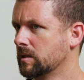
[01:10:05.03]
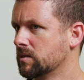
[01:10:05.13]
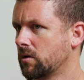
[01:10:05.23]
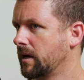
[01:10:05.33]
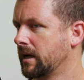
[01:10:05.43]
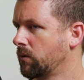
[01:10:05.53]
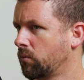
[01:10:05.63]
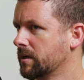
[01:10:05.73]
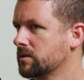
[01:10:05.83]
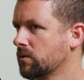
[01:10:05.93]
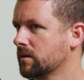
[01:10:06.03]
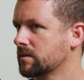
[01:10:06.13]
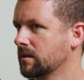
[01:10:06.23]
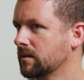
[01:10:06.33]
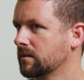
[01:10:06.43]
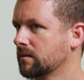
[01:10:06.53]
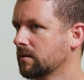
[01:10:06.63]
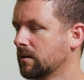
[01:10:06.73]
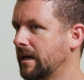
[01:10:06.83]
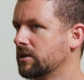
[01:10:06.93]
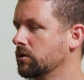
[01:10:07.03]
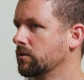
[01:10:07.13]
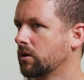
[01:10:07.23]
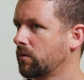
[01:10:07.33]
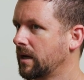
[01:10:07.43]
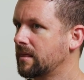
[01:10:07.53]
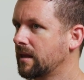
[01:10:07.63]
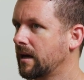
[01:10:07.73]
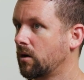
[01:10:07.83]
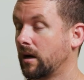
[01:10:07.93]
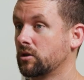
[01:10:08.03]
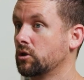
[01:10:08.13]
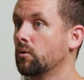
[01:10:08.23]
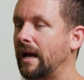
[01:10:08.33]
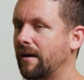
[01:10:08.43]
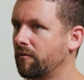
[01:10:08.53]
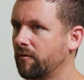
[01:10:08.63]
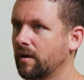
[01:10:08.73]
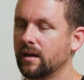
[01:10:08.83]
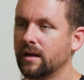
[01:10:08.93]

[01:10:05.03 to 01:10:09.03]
Is there any resource that led you to create that, or do you have